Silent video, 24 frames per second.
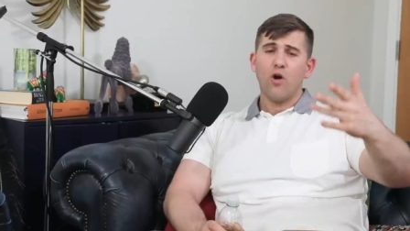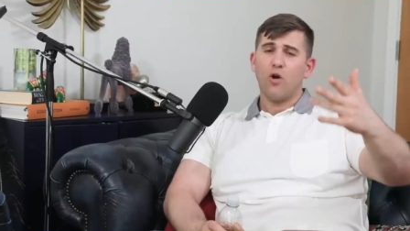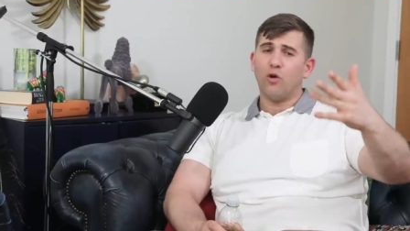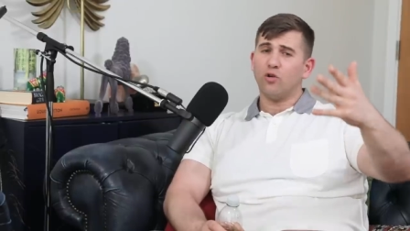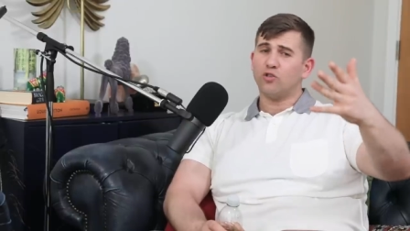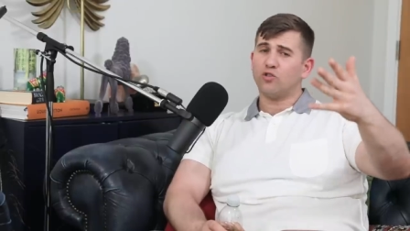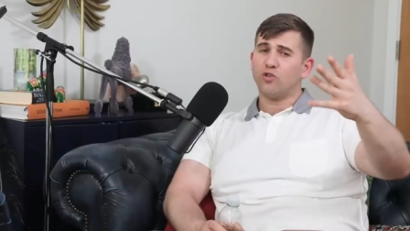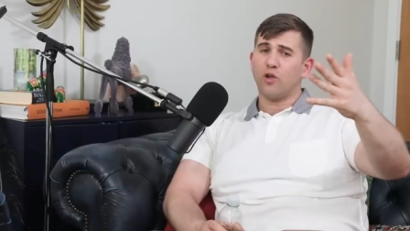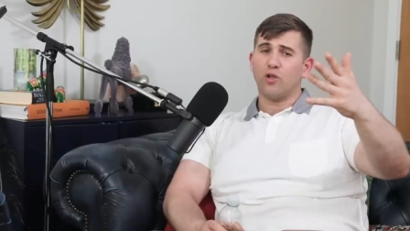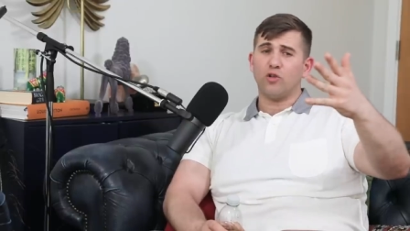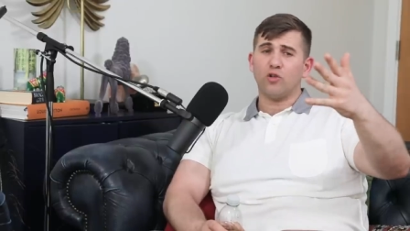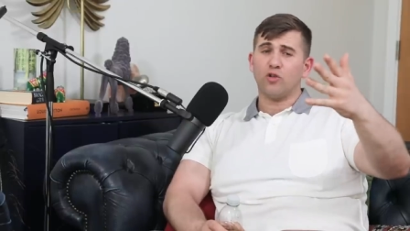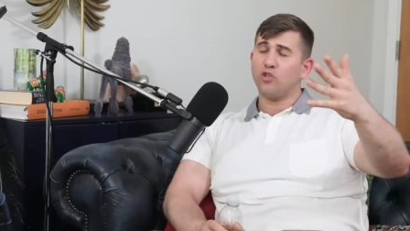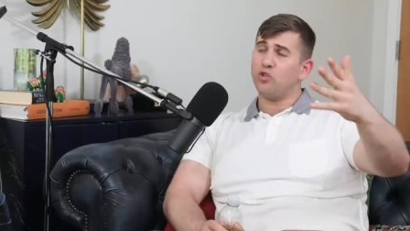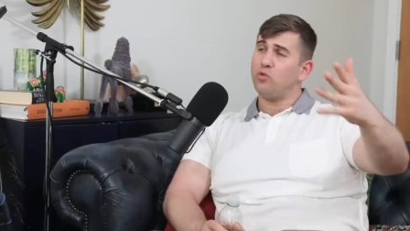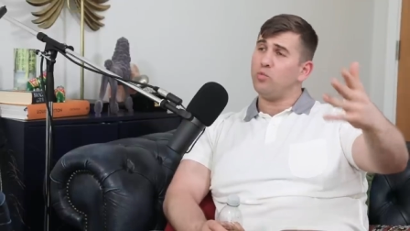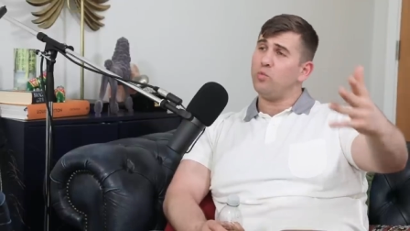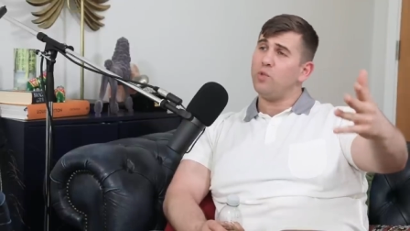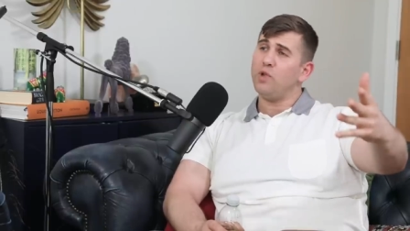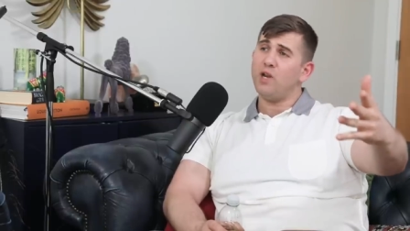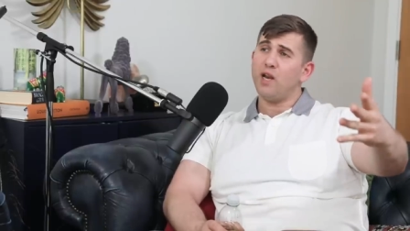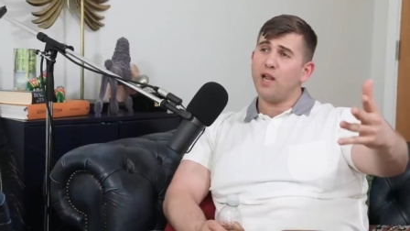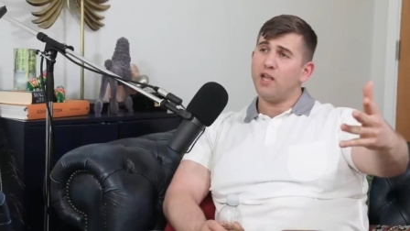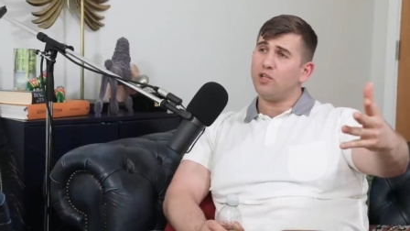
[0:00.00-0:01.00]
or trying to
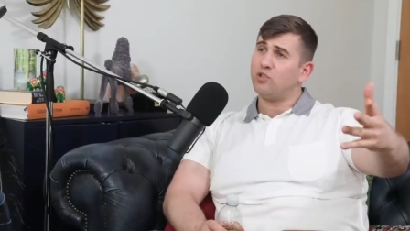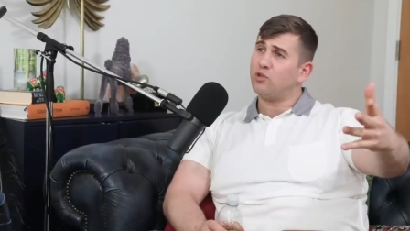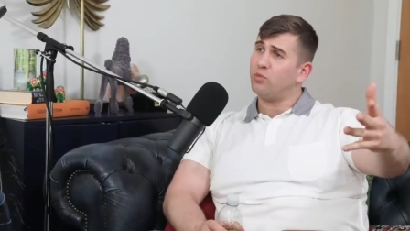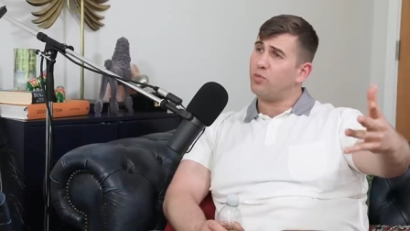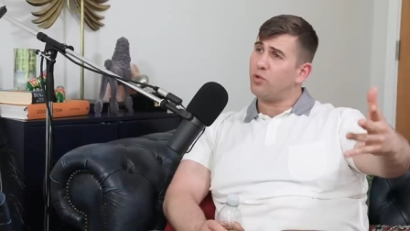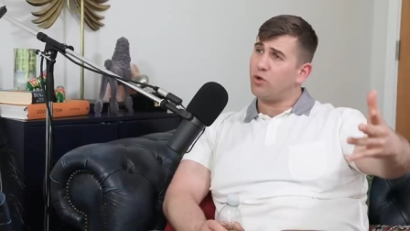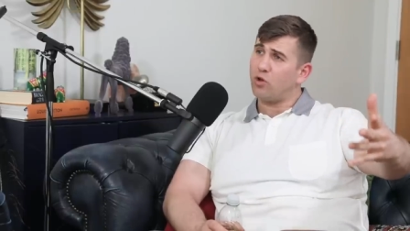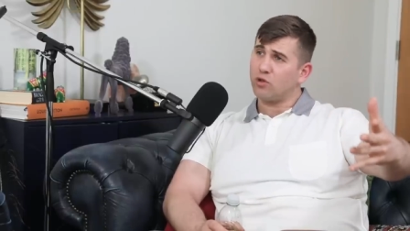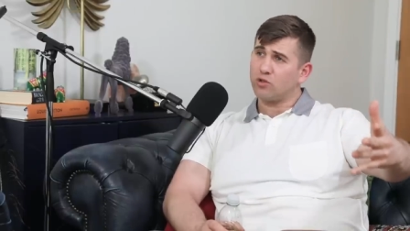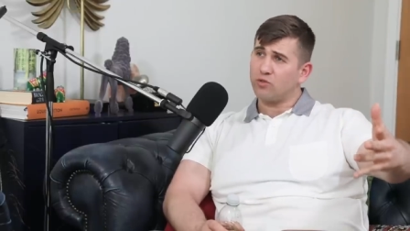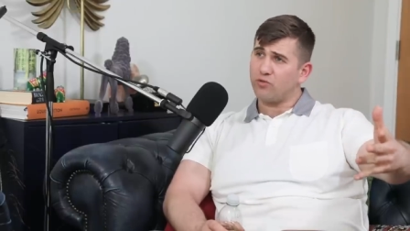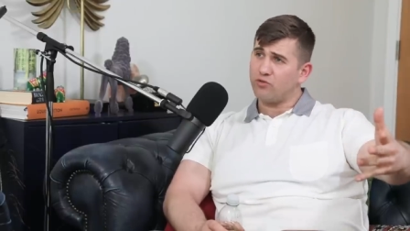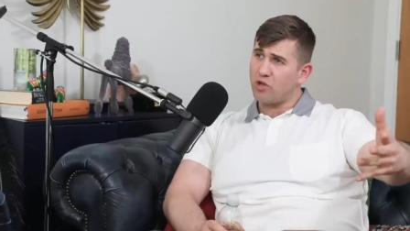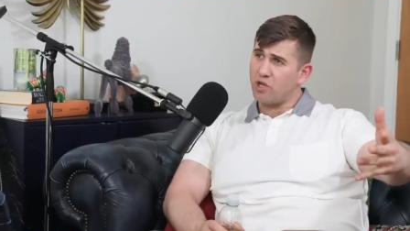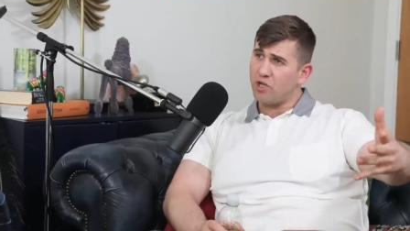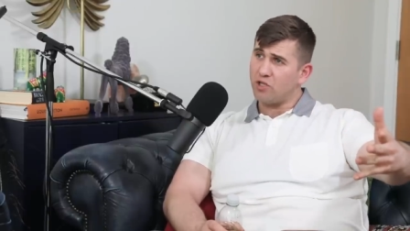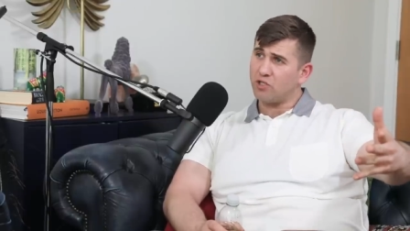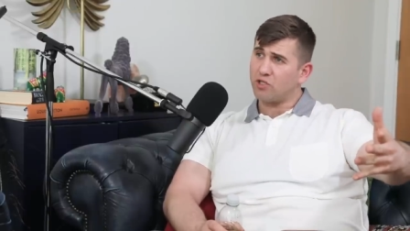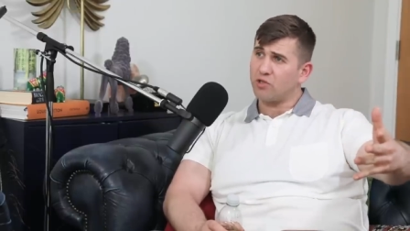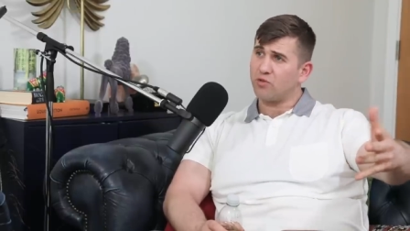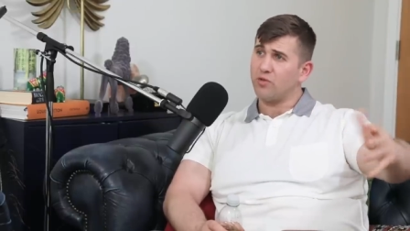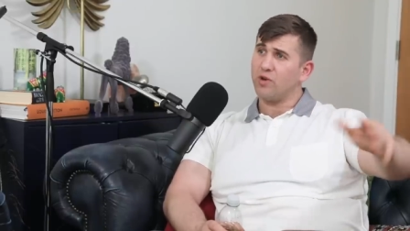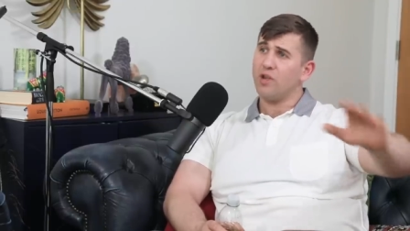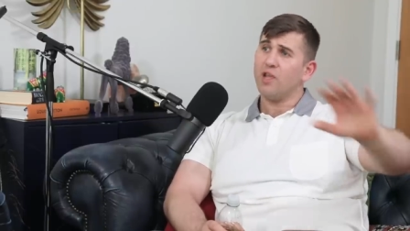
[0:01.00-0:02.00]
humiliate you because of your
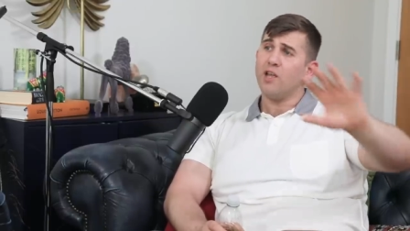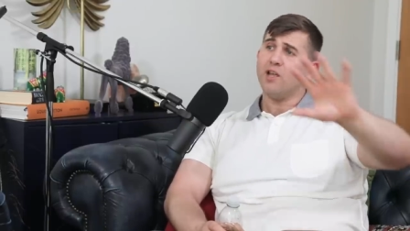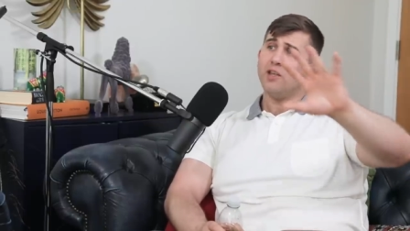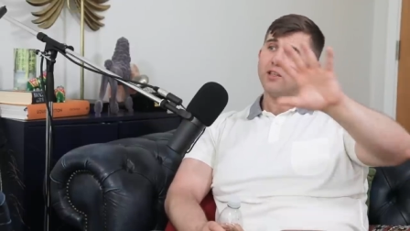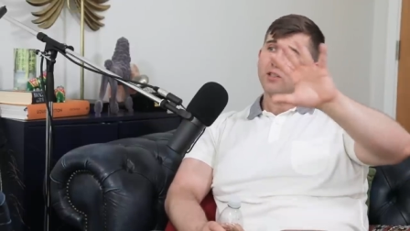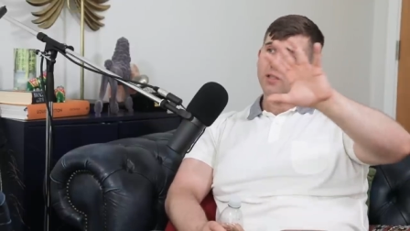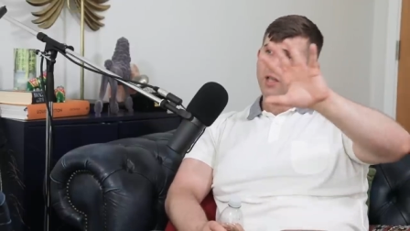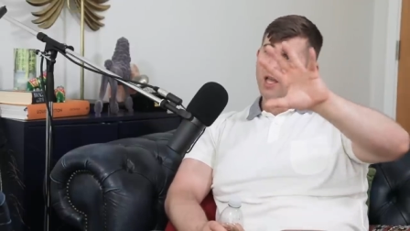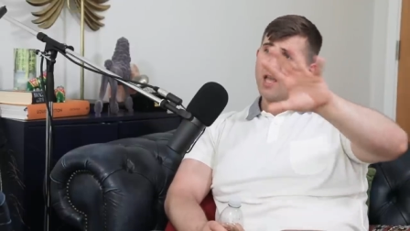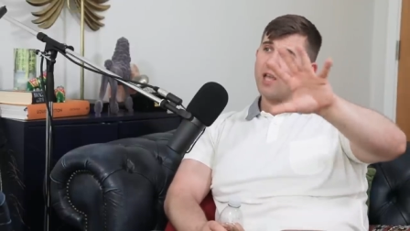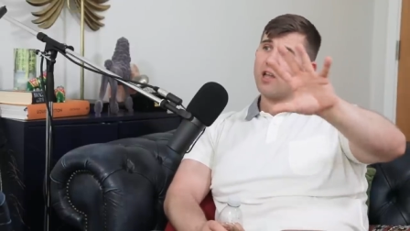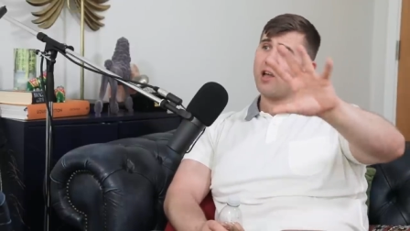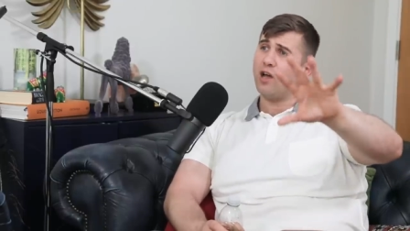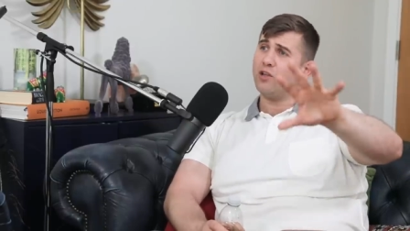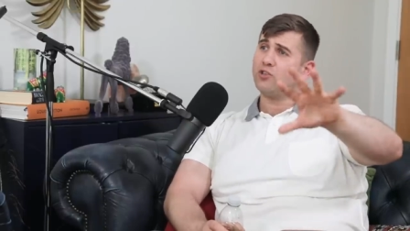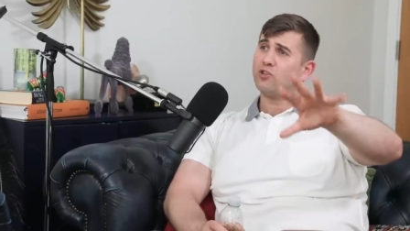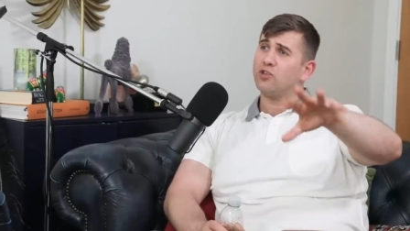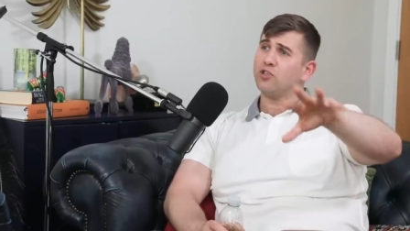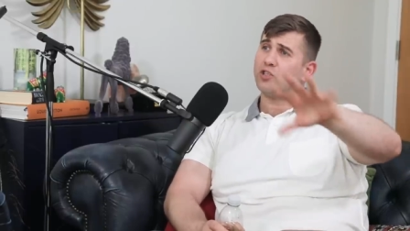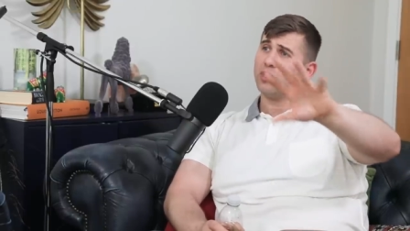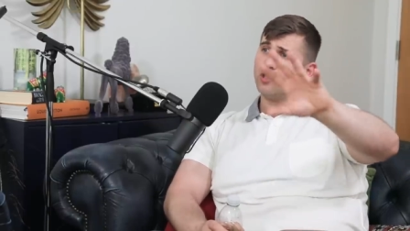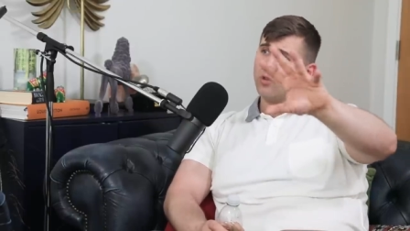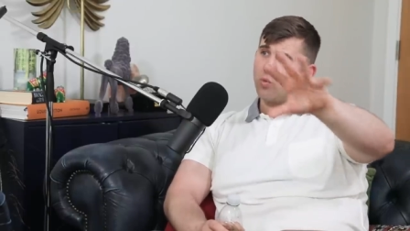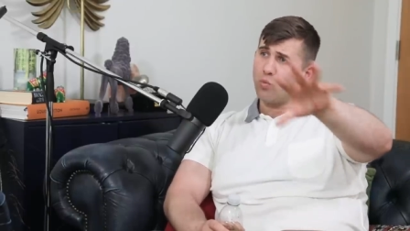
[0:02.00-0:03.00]
history, their
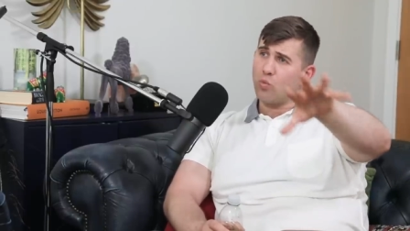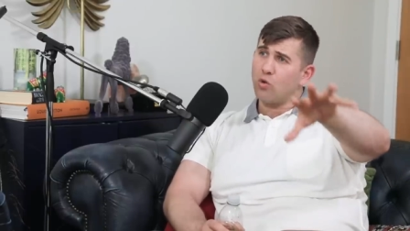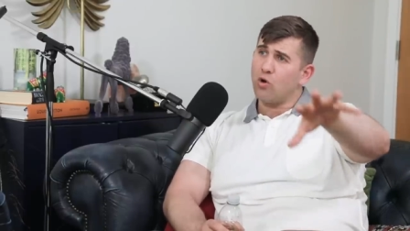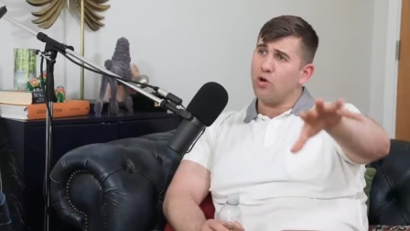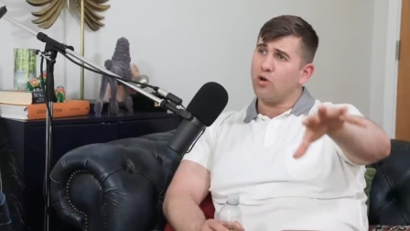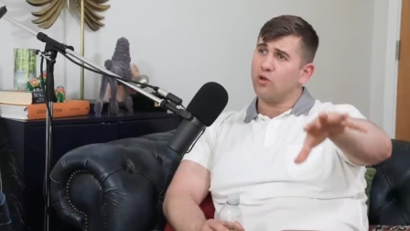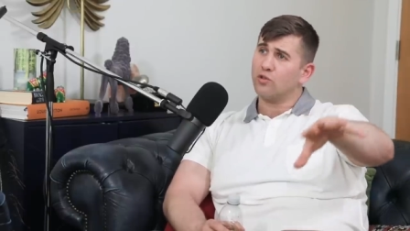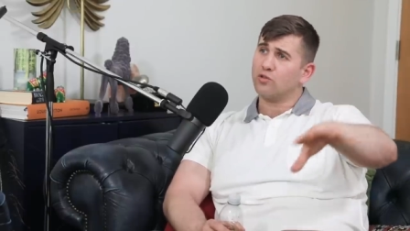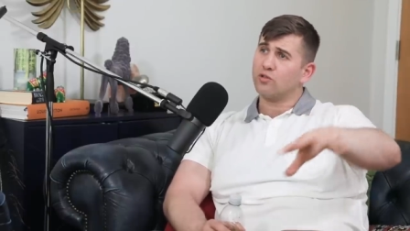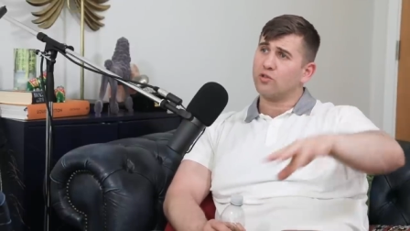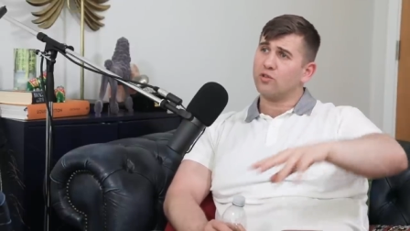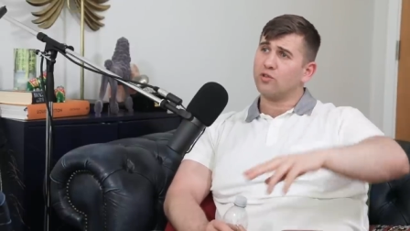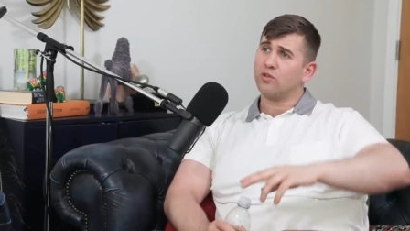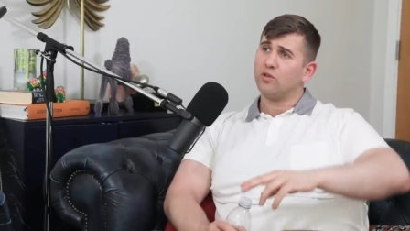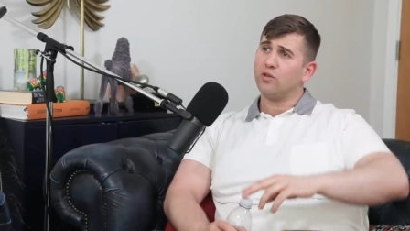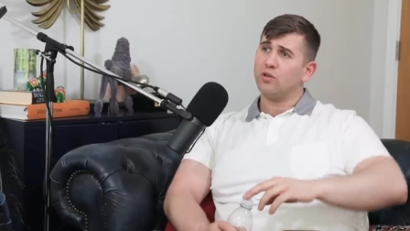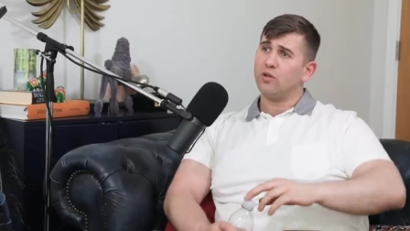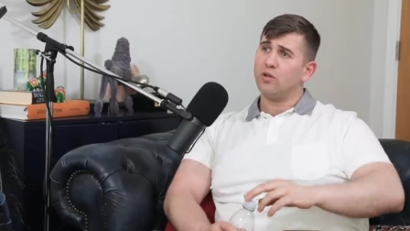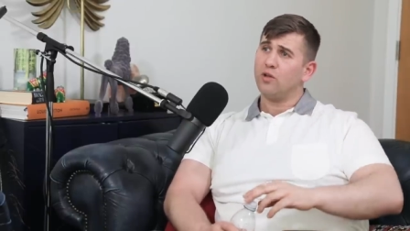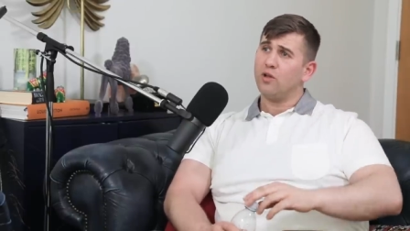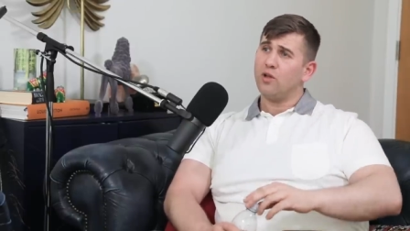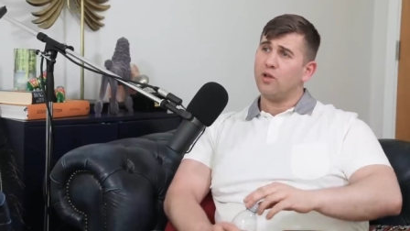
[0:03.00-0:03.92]
countries are the worst.